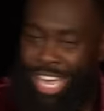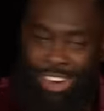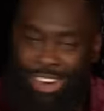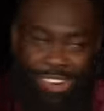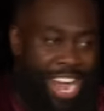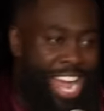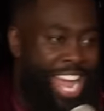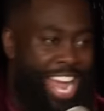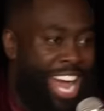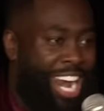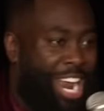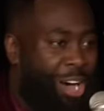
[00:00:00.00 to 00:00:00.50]

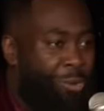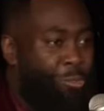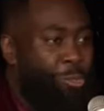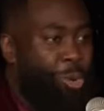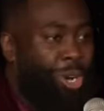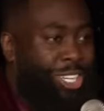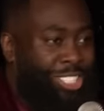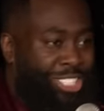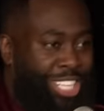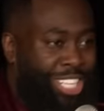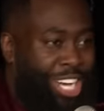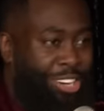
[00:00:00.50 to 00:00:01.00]
Right? And I
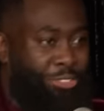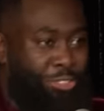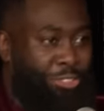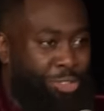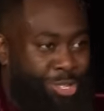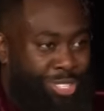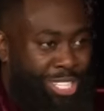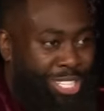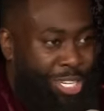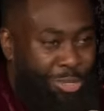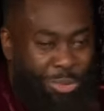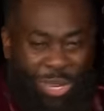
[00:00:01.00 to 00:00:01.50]
watched that a
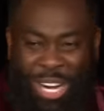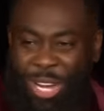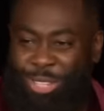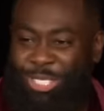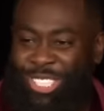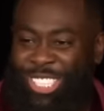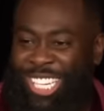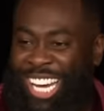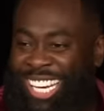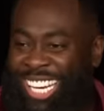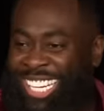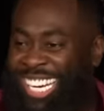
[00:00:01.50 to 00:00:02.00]
few times. When I
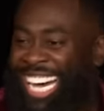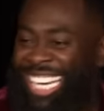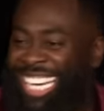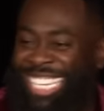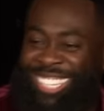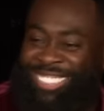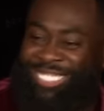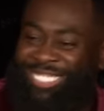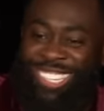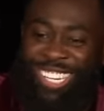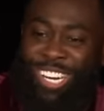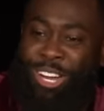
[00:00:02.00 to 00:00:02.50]
was younger, I
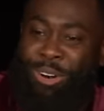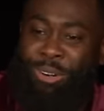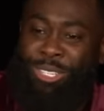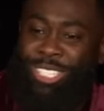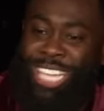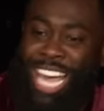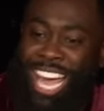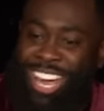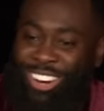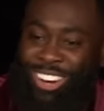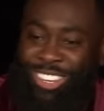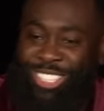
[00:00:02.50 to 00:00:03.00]
didn't really know what
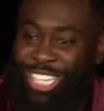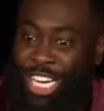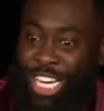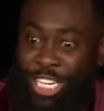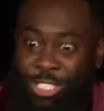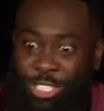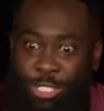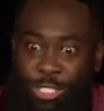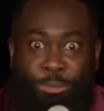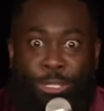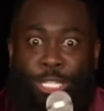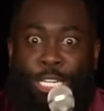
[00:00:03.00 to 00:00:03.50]
was going on. So I
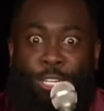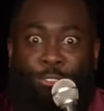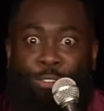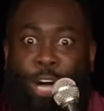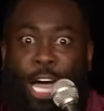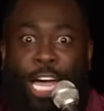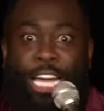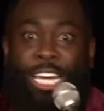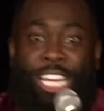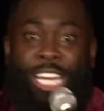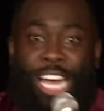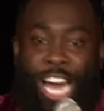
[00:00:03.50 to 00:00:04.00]
used to be
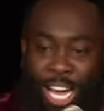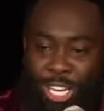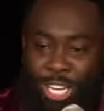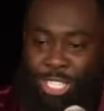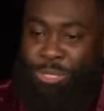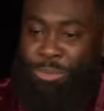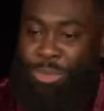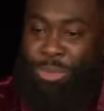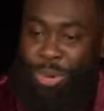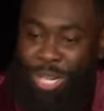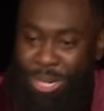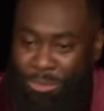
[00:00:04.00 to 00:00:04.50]
right. I
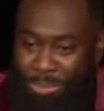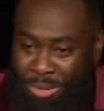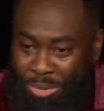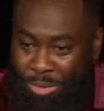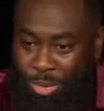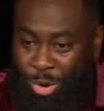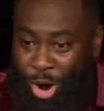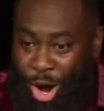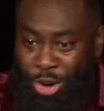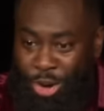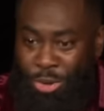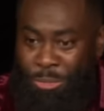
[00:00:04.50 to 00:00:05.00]
used to be one of the
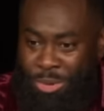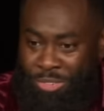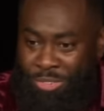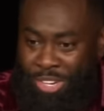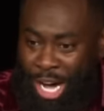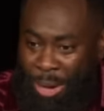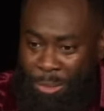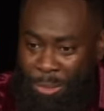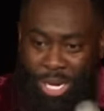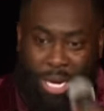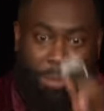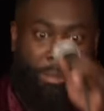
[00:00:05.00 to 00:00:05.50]
people, horror movie
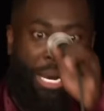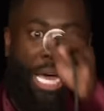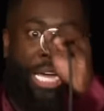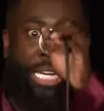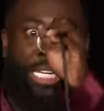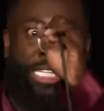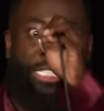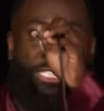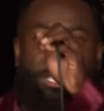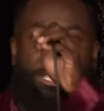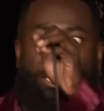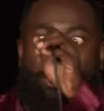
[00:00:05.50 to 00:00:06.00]
come on, I'm
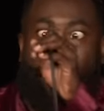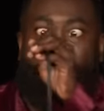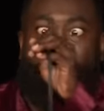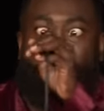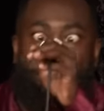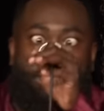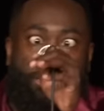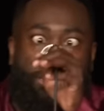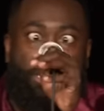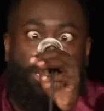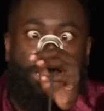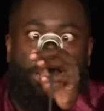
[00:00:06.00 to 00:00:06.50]
like this on the
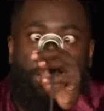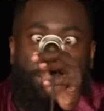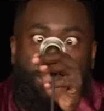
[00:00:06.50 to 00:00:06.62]
television.